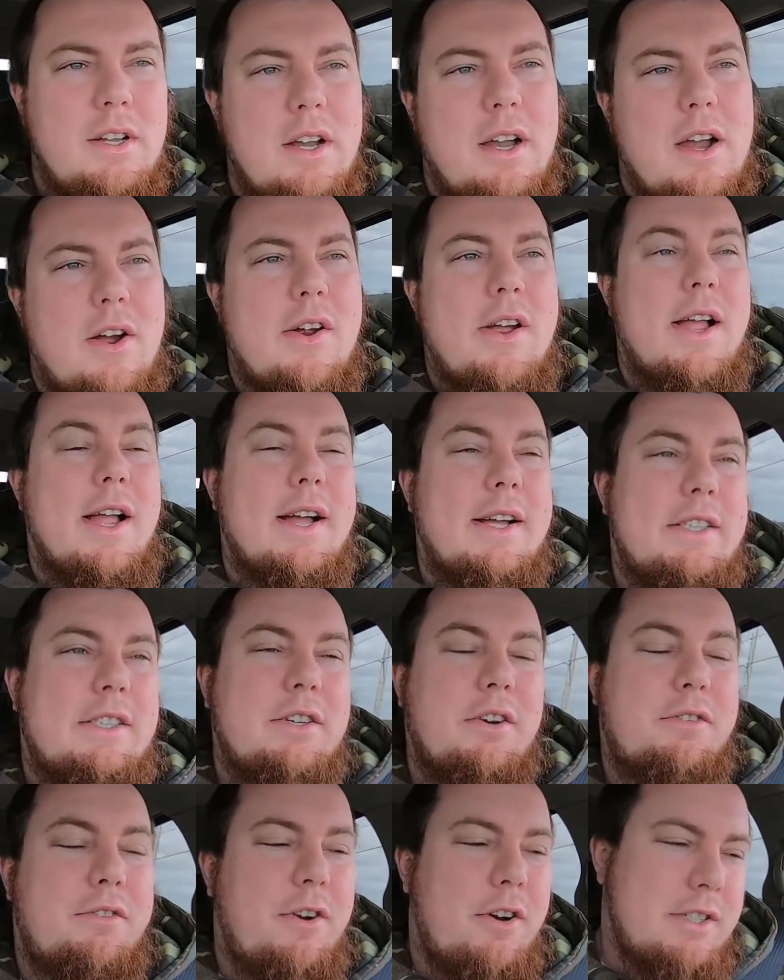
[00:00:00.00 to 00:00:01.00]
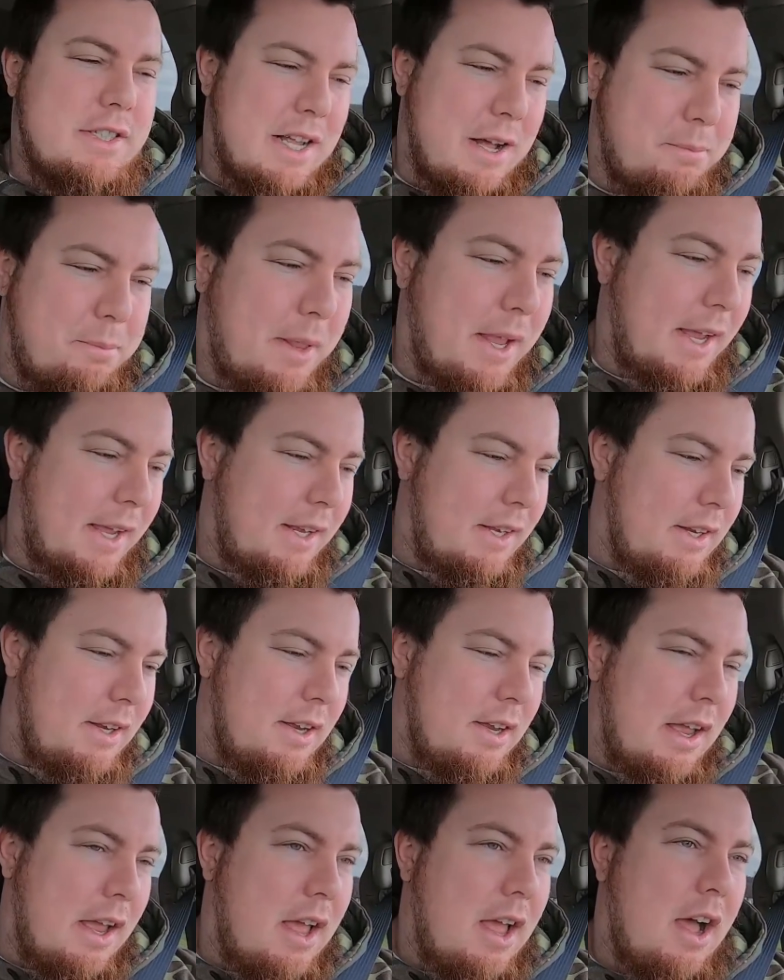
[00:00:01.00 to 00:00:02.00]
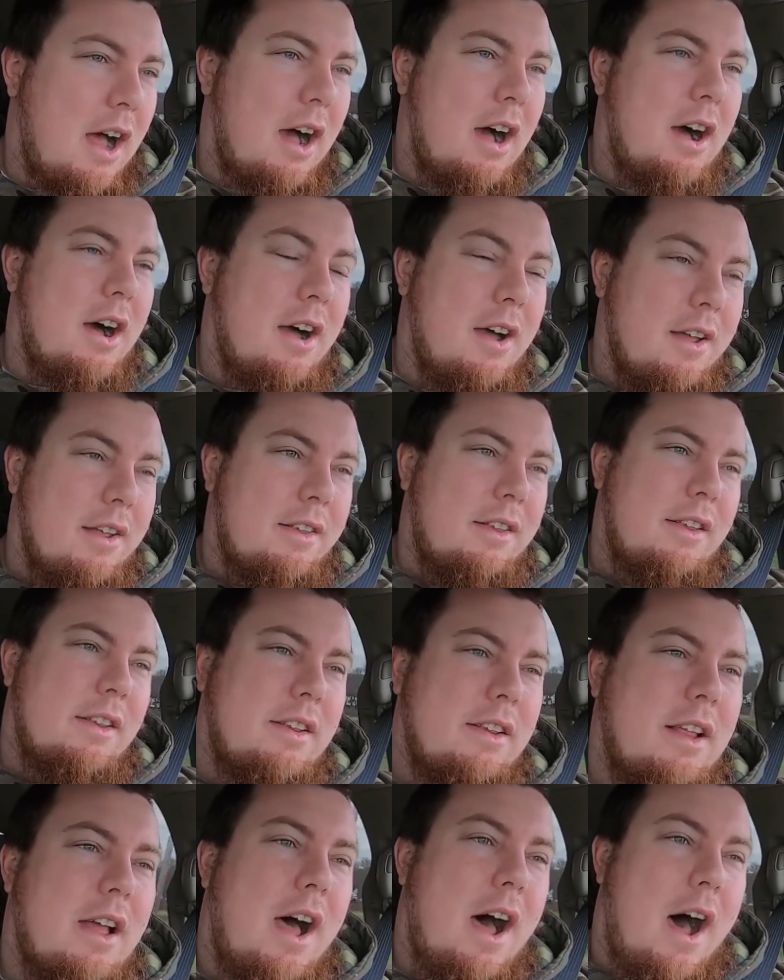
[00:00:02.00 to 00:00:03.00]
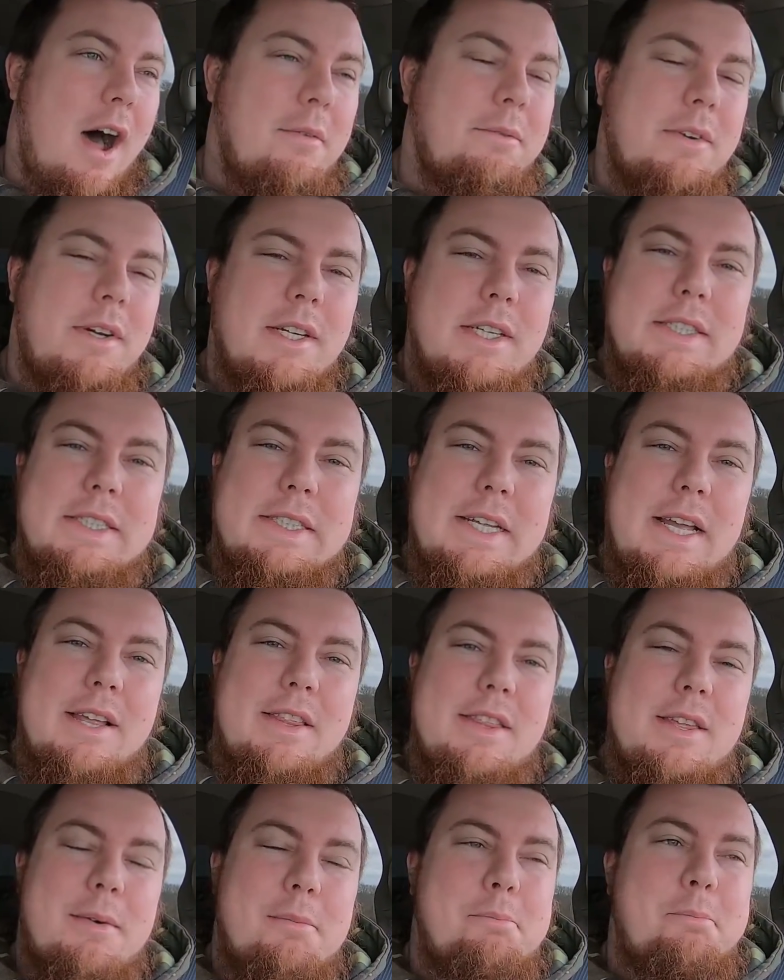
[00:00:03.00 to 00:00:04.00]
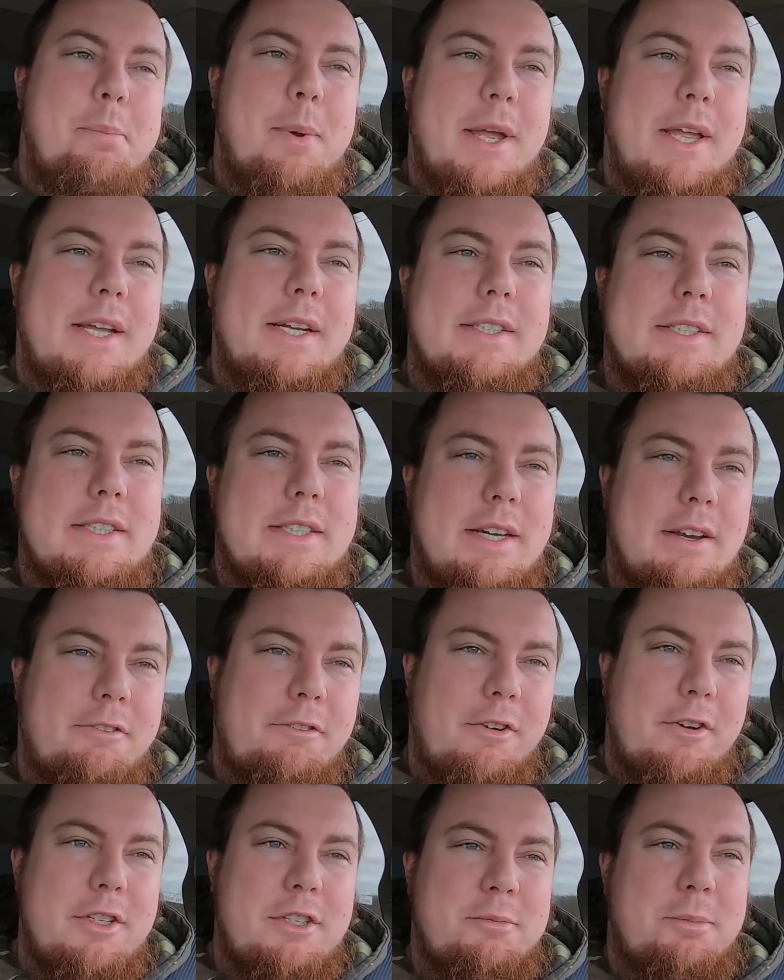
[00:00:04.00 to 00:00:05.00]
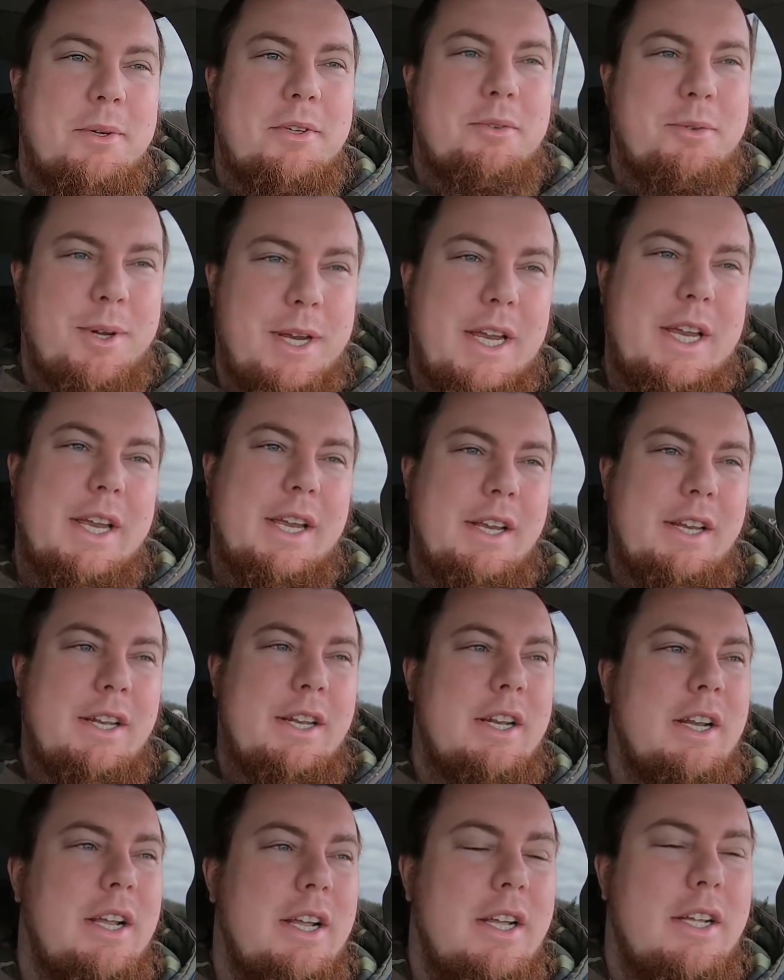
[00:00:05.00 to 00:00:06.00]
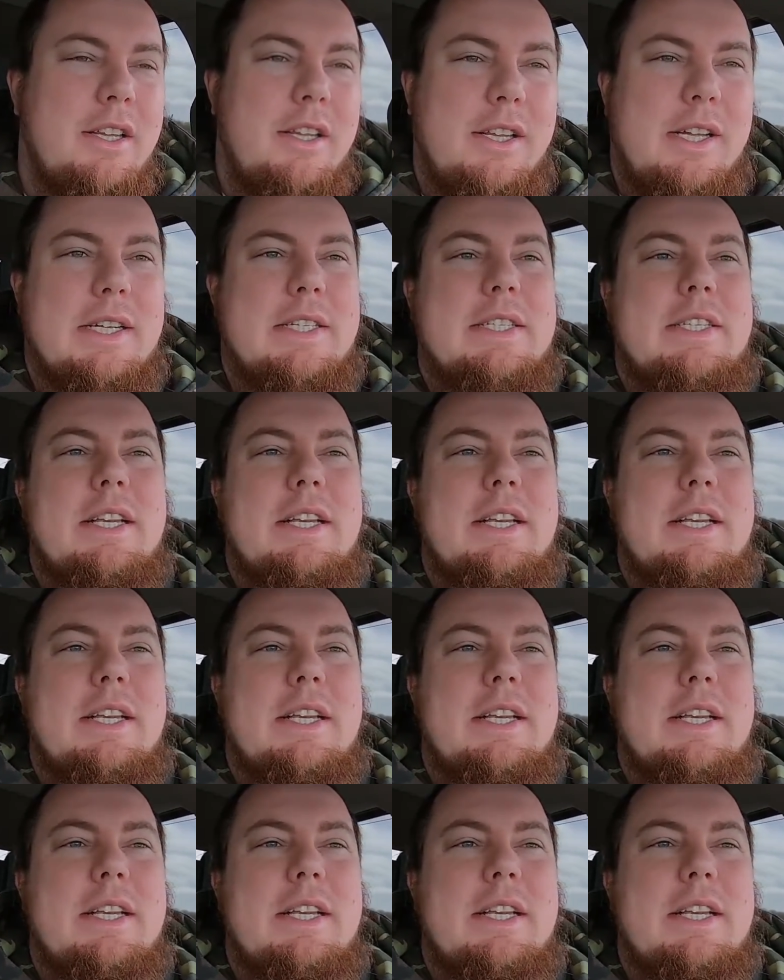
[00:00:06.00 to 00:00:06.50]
All right, guys, so first update. I'm gonna say the biggest difference between this